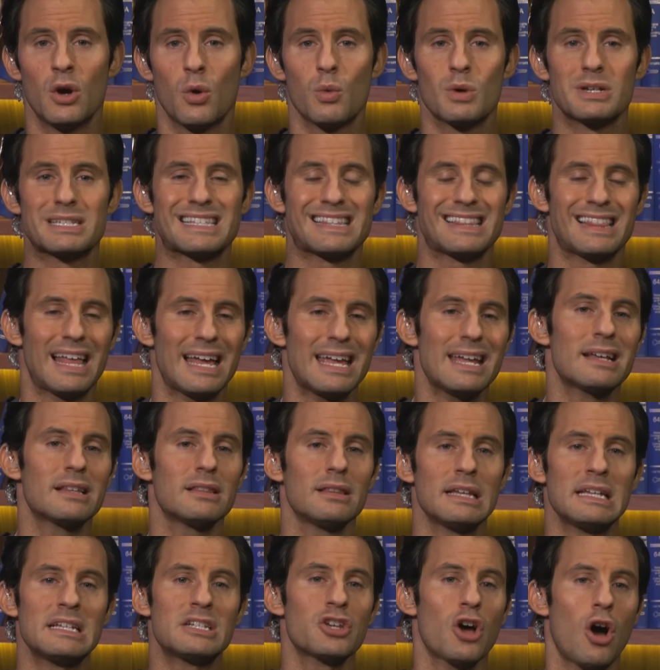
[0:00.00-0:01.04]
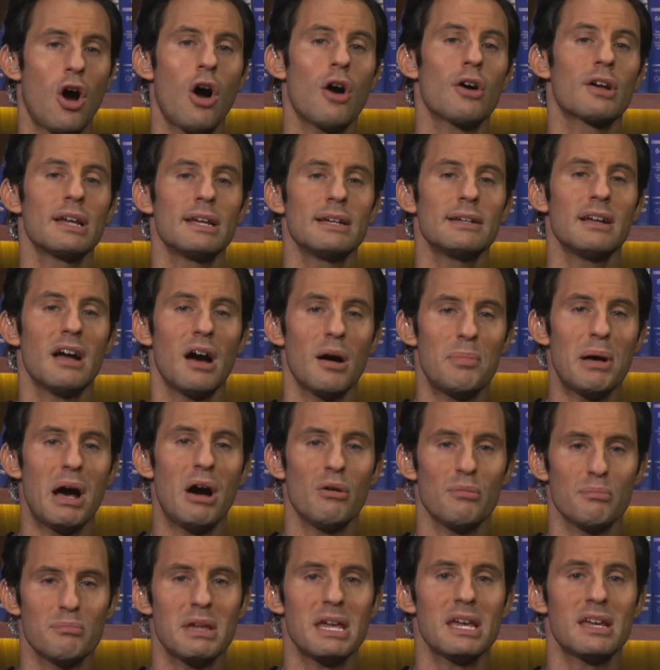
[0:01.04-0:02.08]
was likely talking
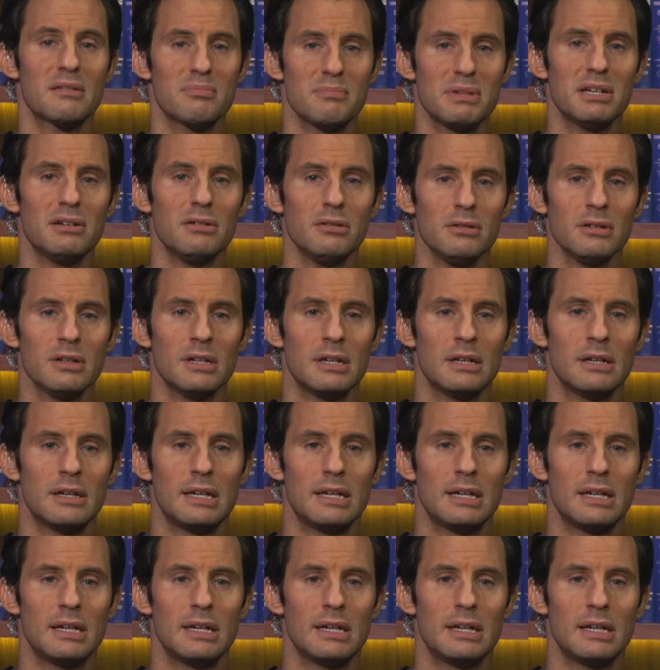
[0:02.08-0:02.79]
about Meek Mill.